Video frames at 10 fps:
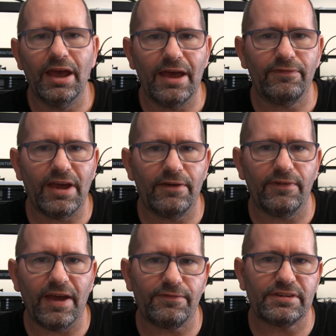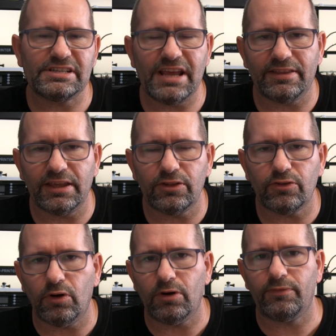FFF
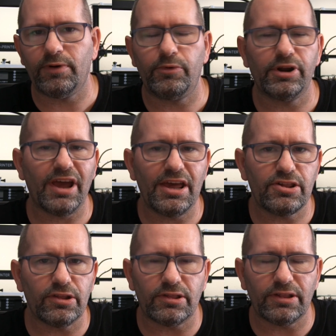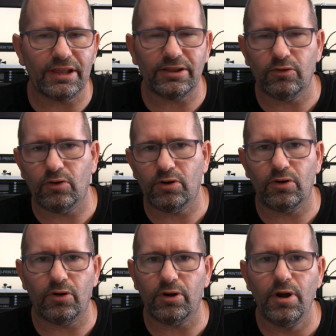settings or fabrication setting or,
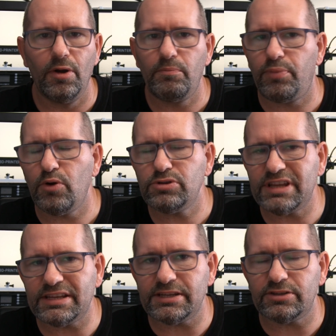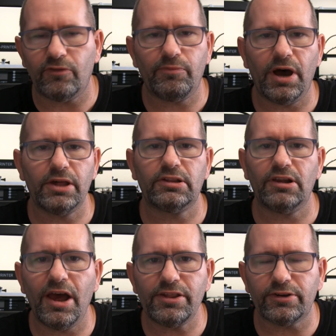or processes of my
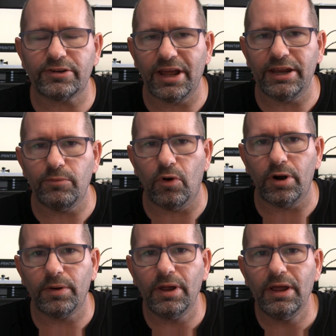slicers anymore.